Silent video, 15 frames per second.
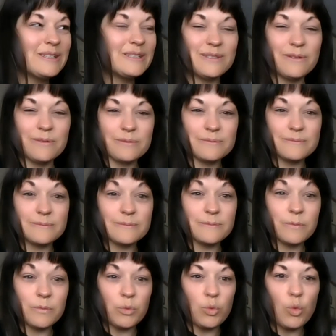So,
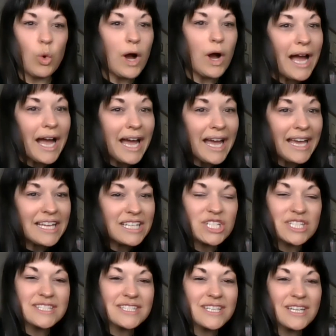why,
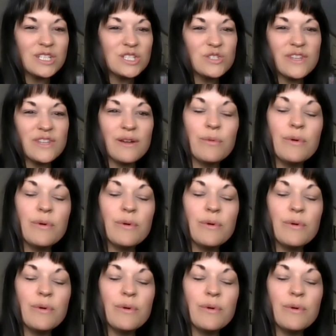Jessica, do they